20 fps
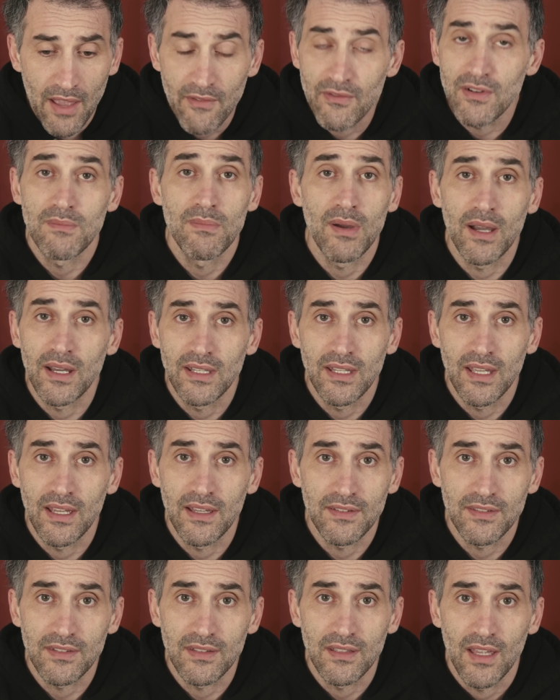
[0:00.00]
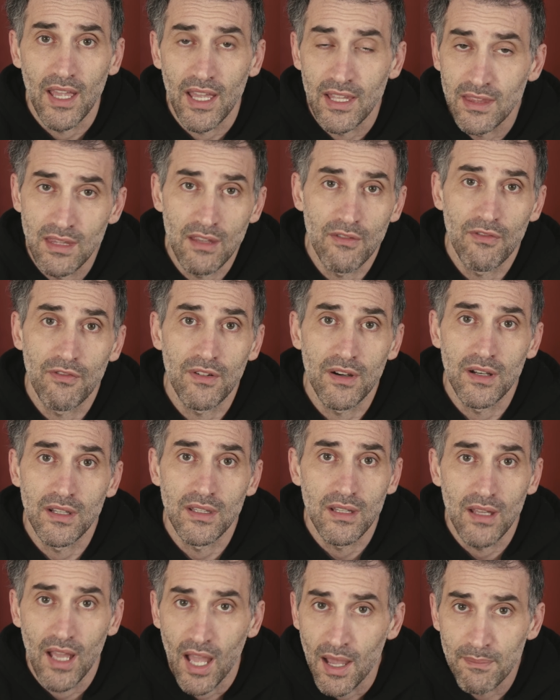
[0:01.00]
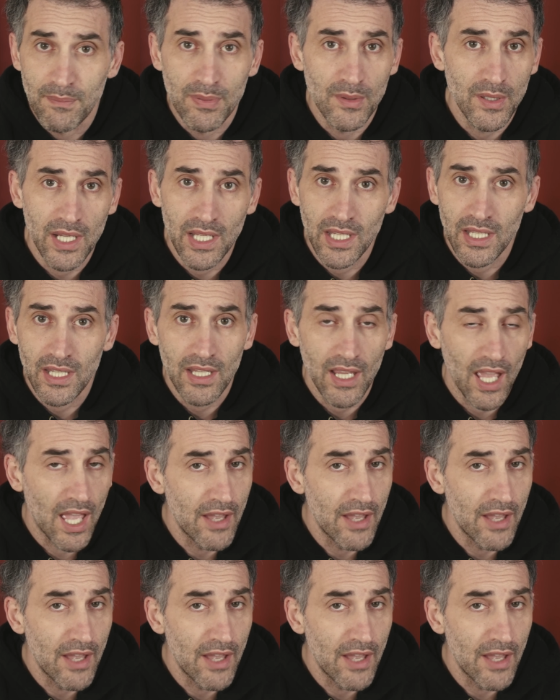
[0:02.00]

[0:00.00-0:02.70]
everybody has a different upbringing,